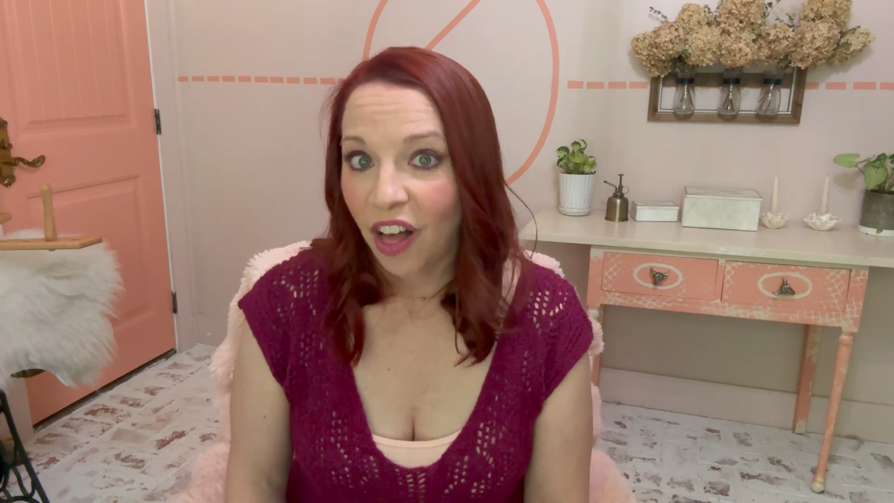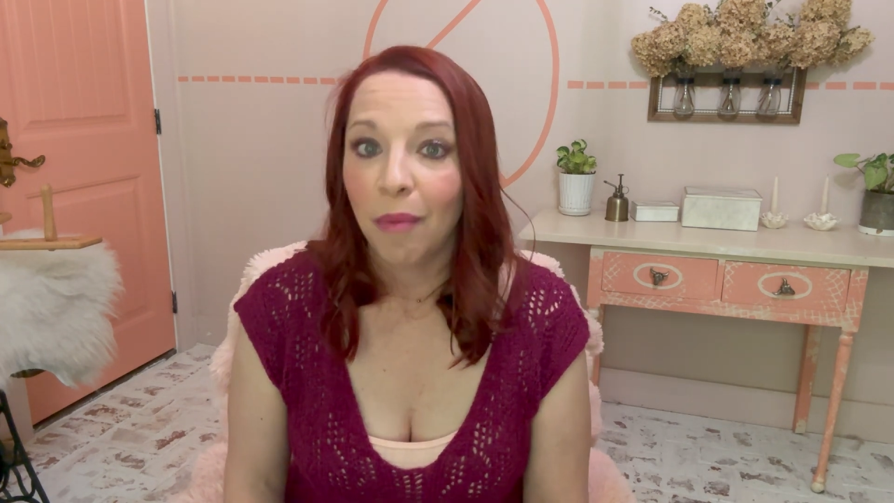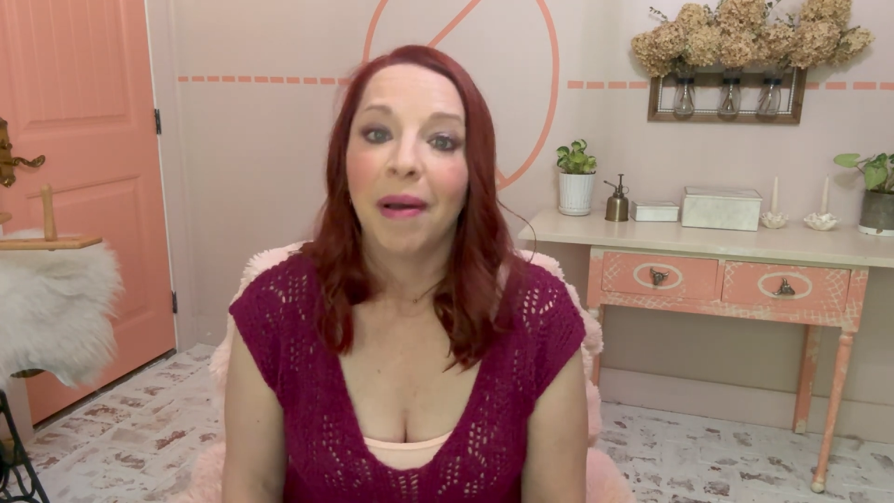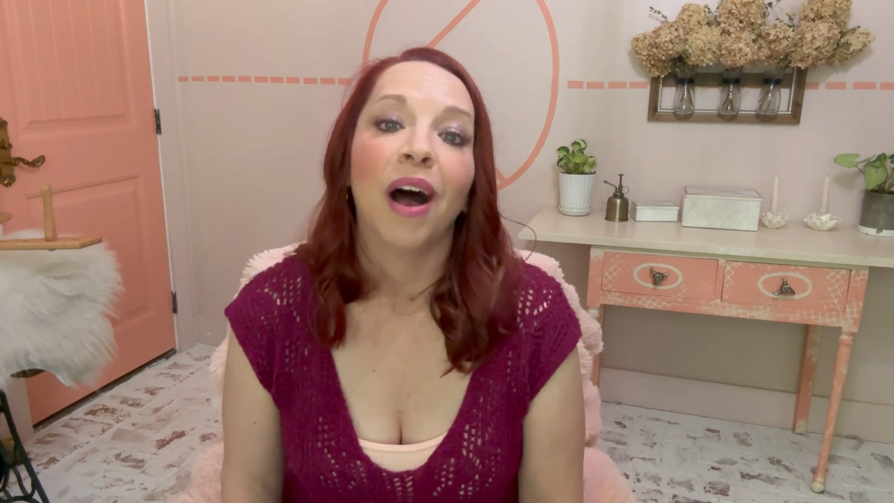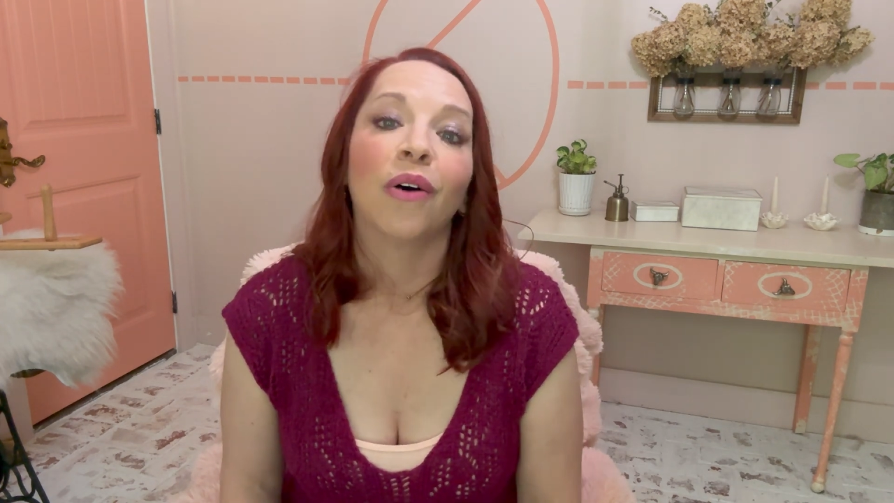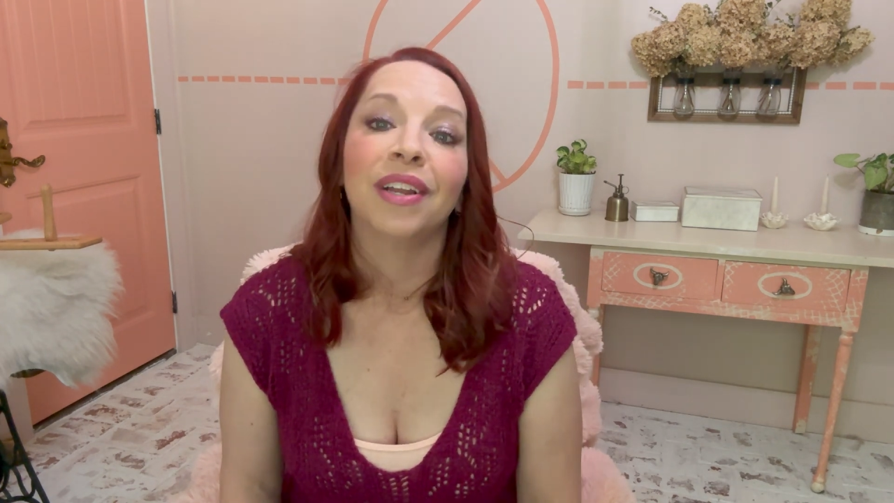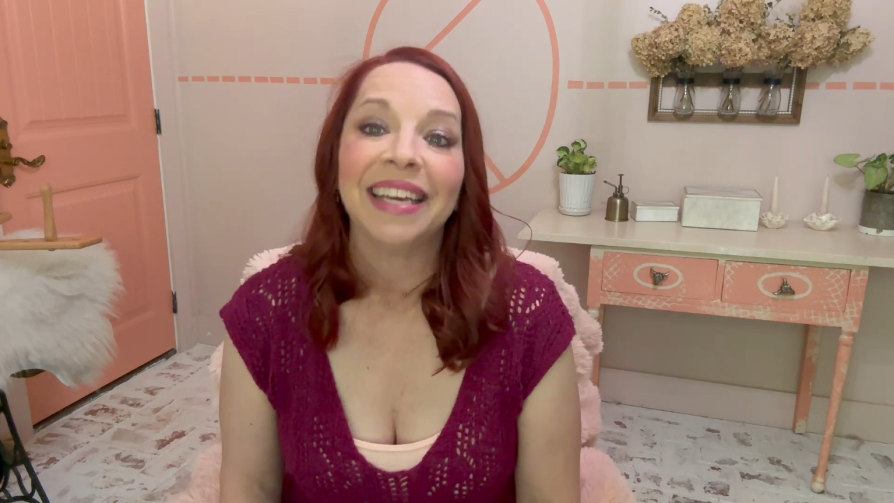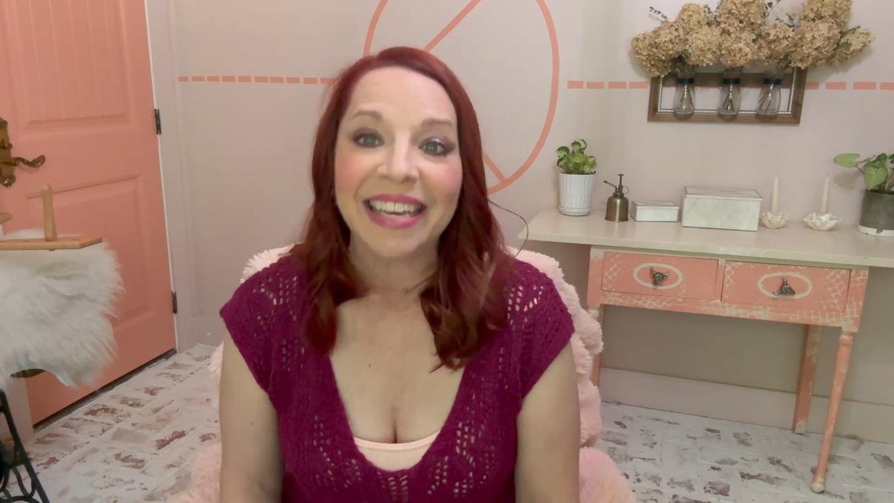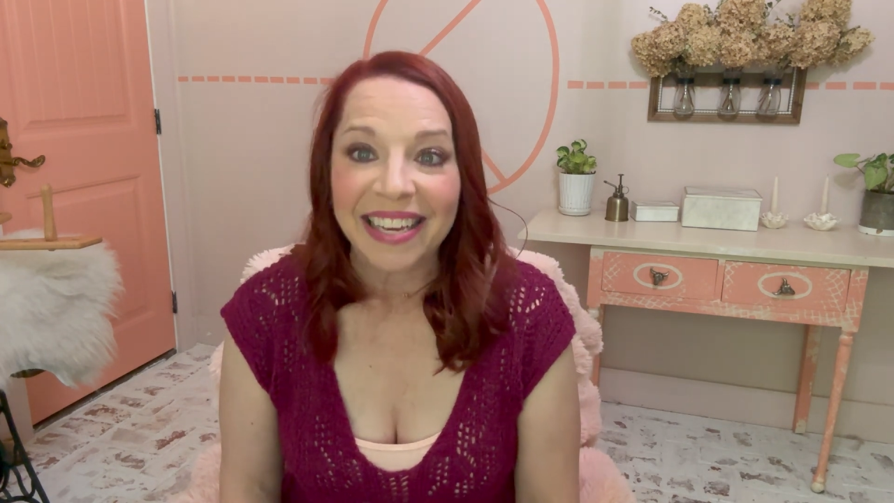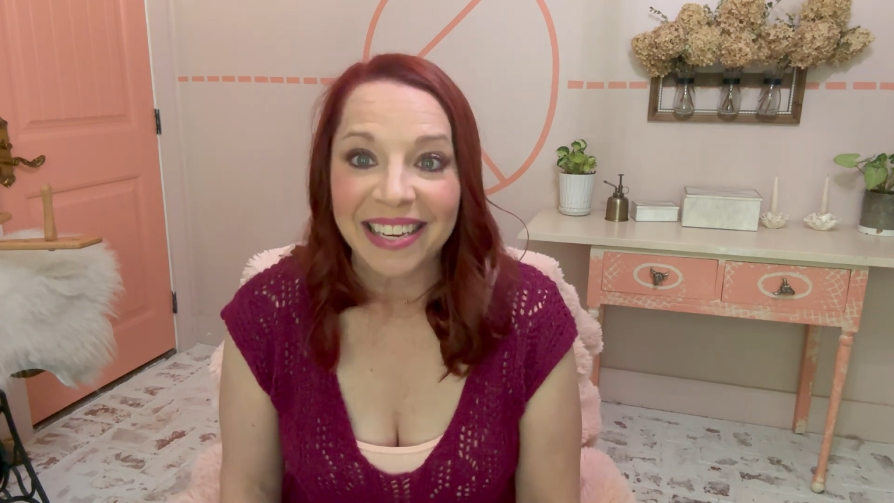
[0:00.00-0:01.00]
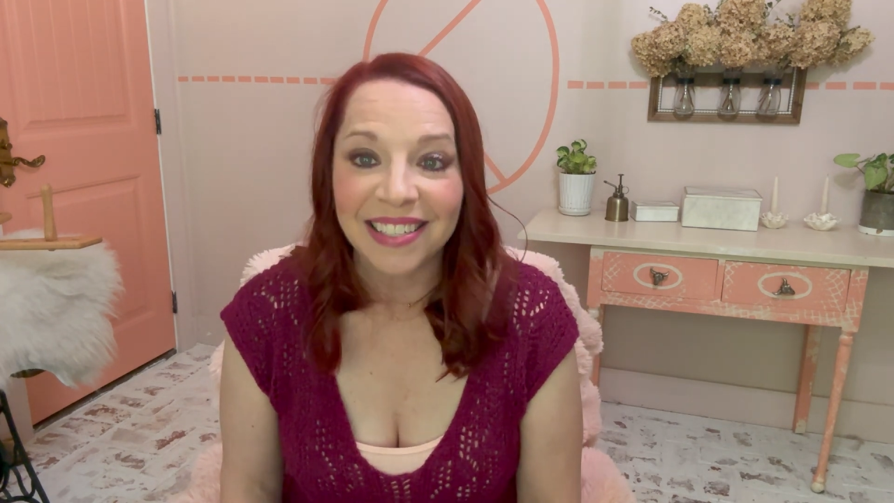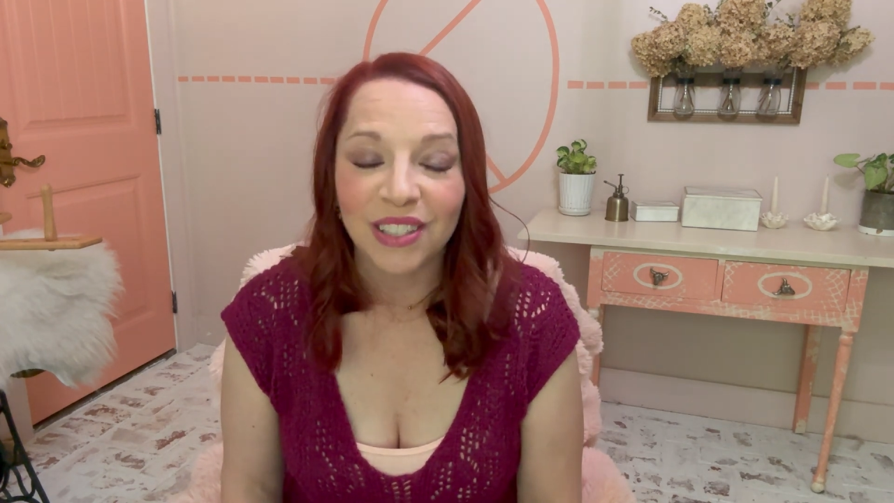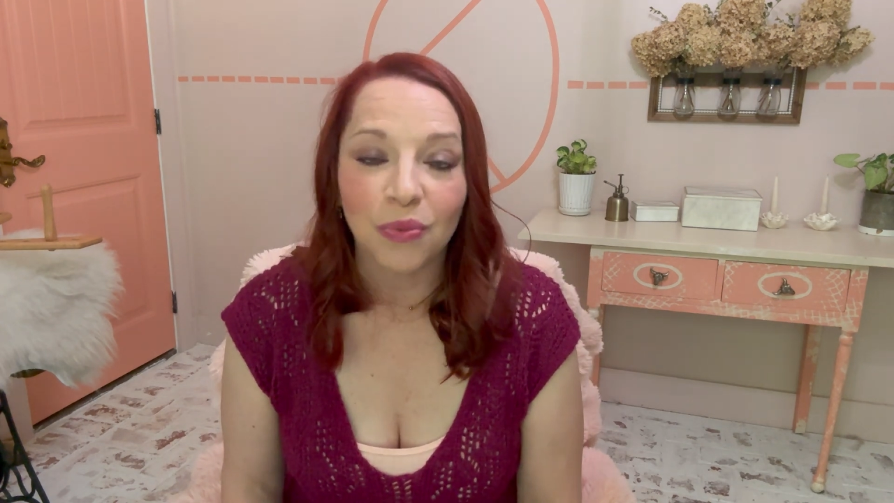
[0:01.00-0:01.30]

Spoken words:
about ease,